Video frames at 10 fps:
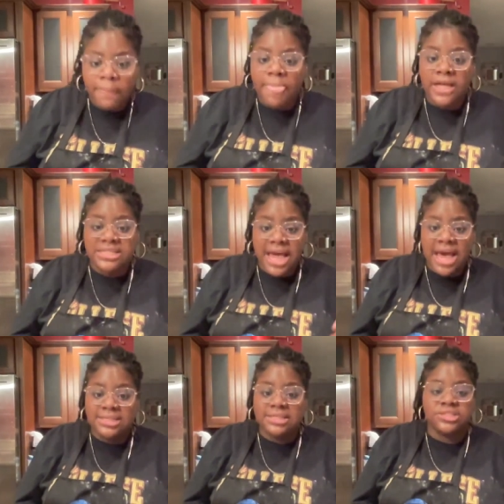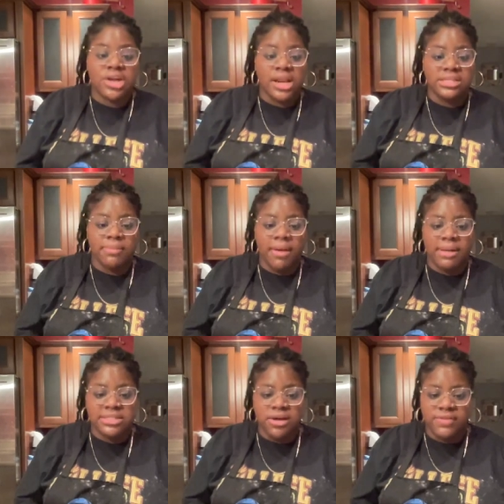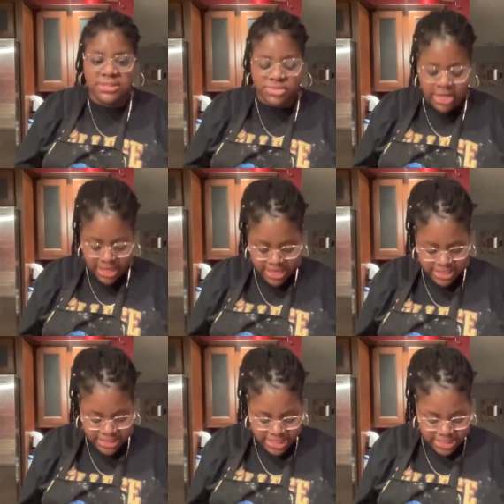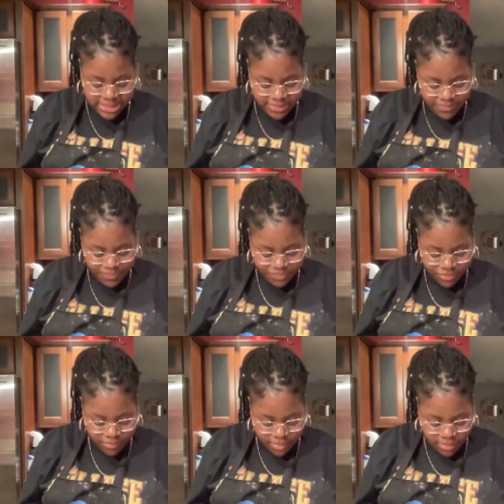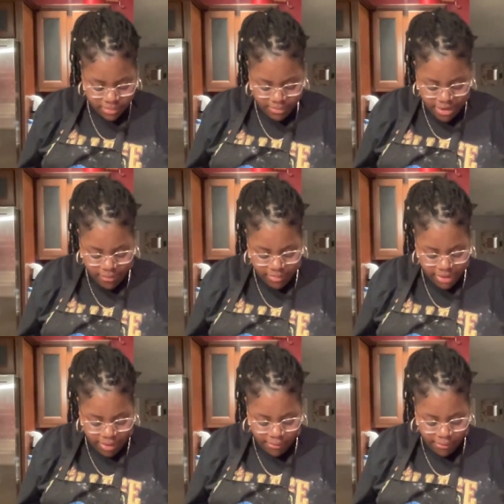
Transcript: A task is trying not to burn myself as I'm trying to get into these. Bear with me, y'all.